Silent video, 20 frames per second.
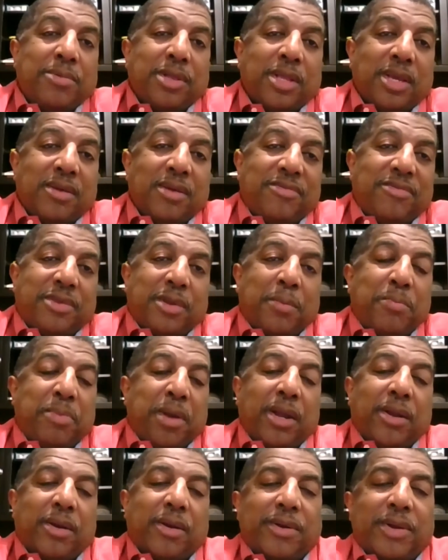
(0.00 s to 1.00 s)
believe the
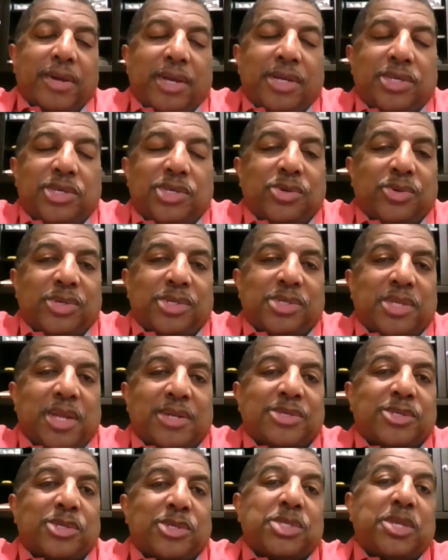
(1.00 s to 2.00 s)
bigger issue is
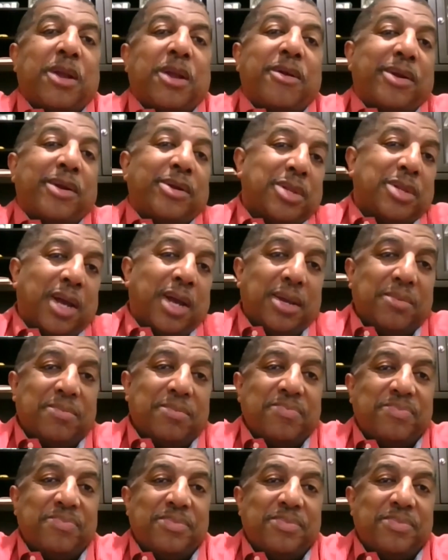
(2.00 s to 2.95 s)
there's a stereotype